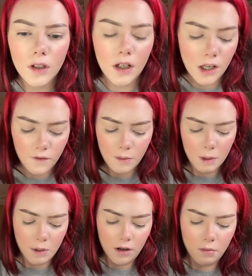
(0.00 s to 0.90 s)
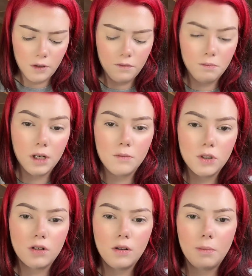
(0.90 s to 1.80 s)
Can't put my powder puff, but I'm
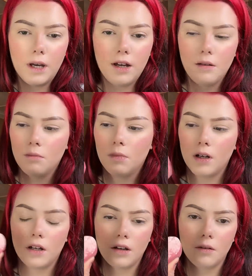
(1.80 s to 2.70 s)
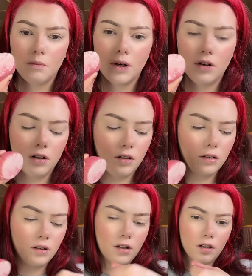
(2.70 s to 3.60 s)
just gonna pat my powder
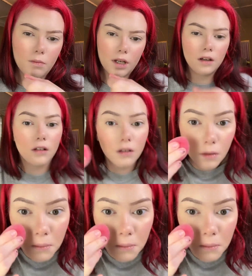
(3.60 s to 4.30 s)
into my hand.